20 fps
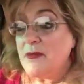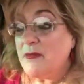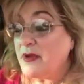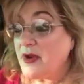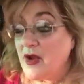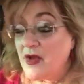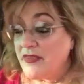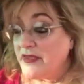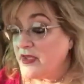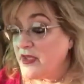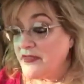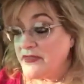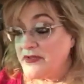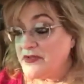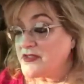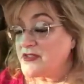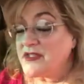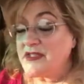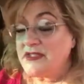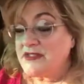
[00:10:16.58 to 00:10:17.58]
But all the other
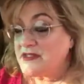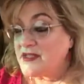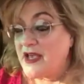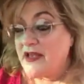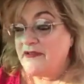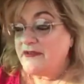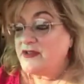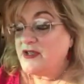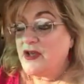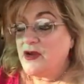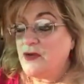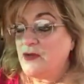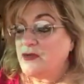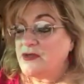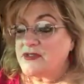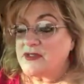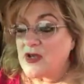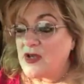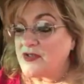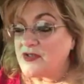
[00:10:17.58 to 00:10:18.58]
seeds have no
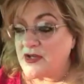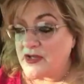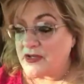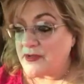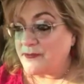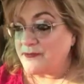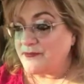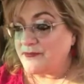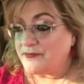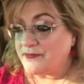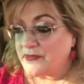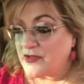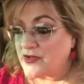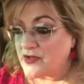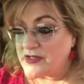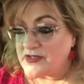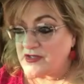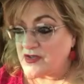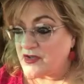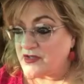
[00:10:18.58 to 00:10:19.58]
salt on them. They're
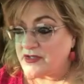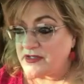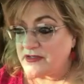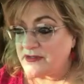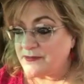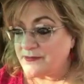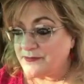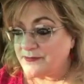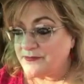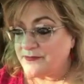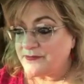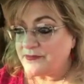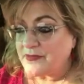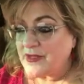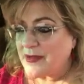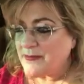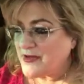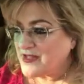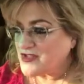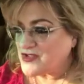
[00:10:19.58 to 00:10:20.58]
not salted.
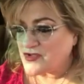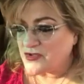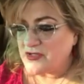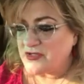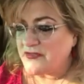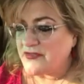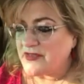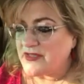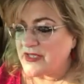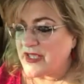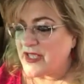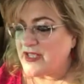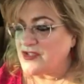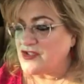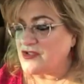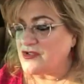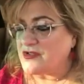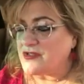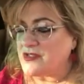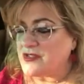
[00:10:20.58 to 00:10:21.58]
I'm not sure even the
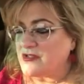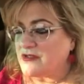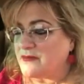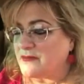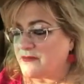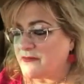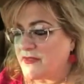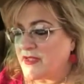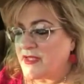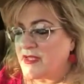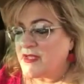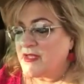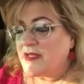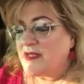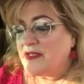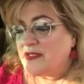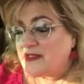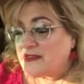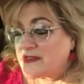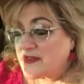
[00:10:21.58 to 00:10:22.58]
cashews do.
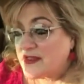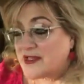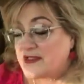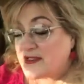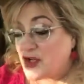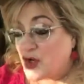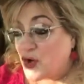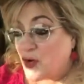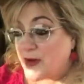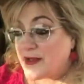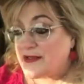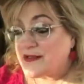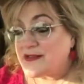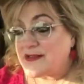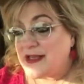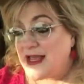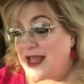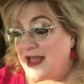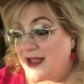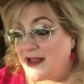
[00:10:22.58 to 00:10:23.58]
So that's a great
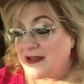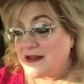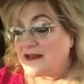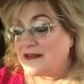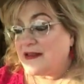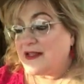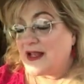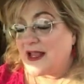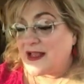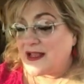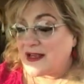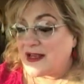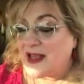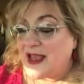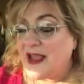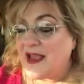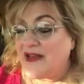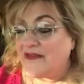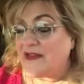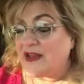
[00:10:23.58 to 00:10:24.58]
snack that I can
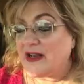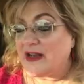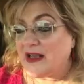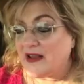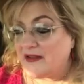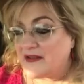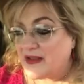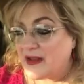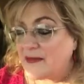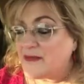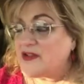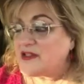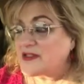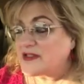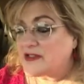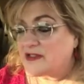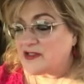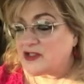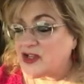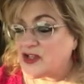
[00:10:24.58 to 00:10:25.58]
have, and I'm just
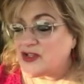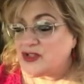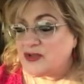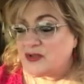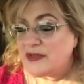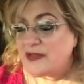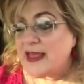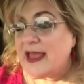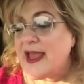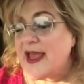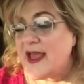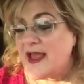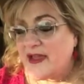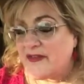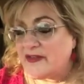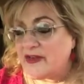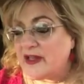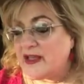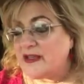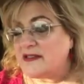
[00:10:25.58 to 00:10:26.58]
going to start doing that
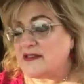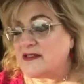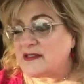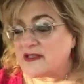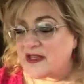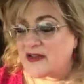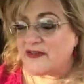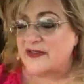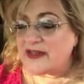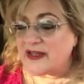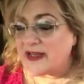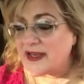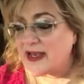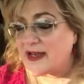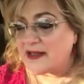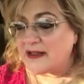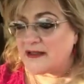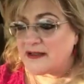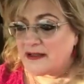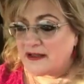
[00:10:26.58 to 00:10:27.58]
every day instead of any
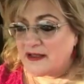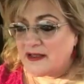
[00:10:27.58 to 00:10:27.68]
kind of...